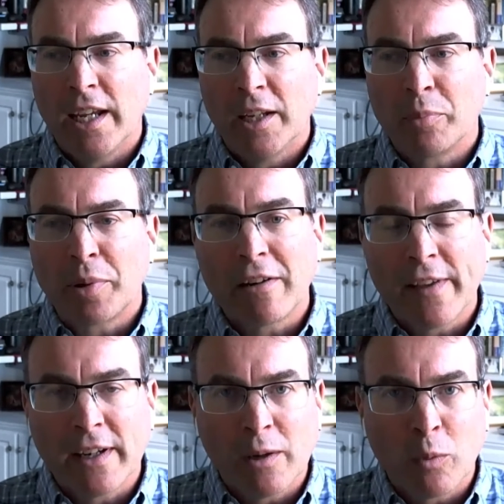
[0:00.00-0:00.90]
and
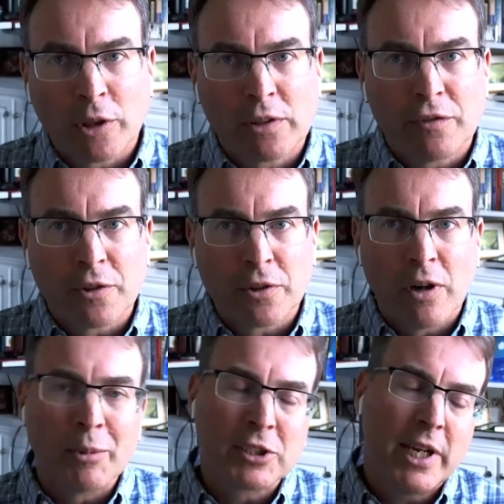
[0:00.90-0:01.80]
prior to that i worked
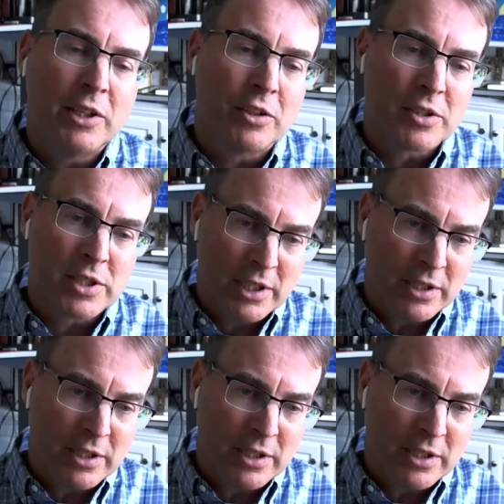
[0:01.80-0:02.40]
for almost 10 years